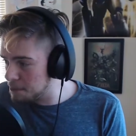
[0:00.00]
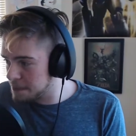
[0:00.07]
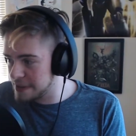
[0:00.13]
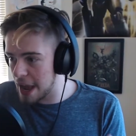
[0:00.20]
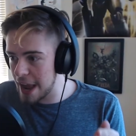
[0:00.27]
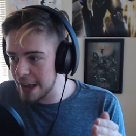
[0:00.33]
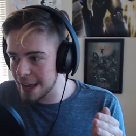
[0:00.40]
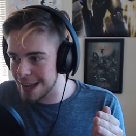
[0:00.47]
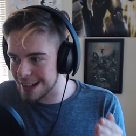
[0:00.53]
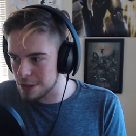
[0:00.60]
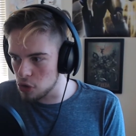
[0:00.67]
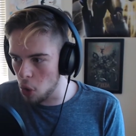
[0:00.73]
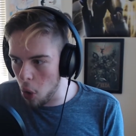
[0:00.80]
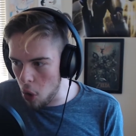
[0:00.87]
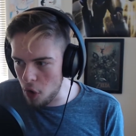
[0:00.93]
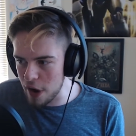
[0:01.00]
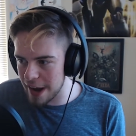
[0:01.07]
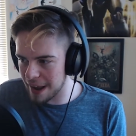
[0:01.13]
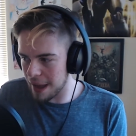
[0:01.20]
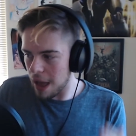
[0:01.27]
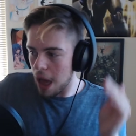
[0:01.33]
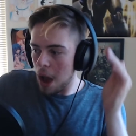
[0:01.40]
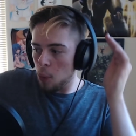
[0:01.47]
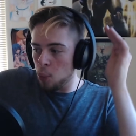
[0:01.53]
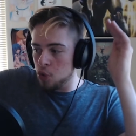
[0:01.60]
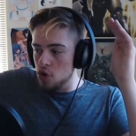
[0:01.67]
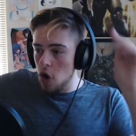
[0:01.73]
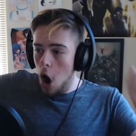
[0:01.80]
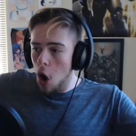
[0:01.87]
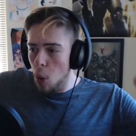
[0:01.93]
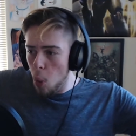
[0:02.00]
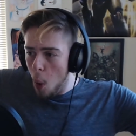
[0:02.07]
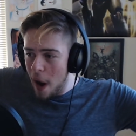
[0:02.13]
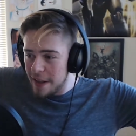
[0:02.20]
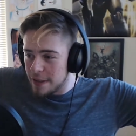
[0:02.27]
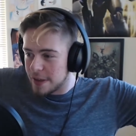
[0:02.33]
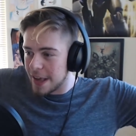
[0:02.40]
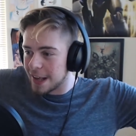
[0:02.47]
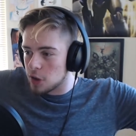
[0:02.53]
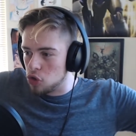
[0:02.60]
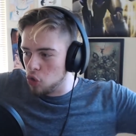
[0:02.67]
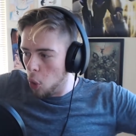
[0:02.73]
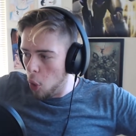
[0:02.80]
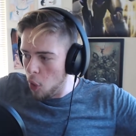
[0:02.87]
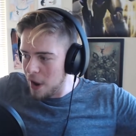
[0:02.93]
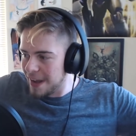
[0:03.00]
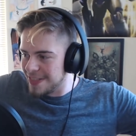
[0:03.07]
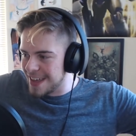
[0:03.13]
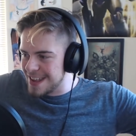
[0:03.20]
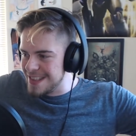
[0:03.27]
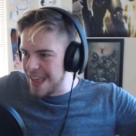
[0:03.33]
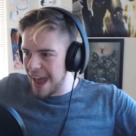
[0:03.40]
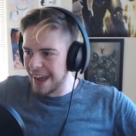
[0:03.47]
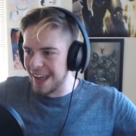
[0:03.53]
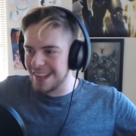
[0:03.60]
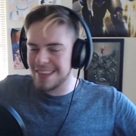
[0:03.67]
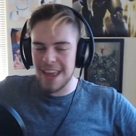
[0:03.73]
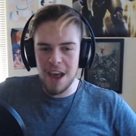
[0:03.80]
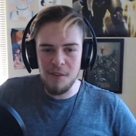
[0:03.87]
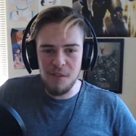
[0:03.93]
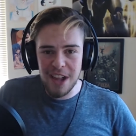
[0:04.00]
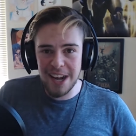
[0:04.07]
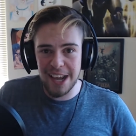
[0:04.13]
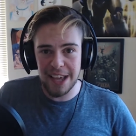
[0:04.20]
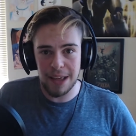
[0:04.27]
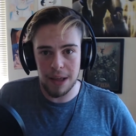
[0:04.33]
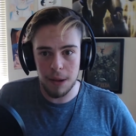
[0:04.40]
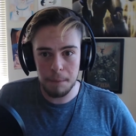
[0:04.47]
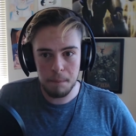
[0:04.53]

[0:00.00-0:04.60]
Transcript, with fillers: saying ignoring. No one's ignoring the negativity.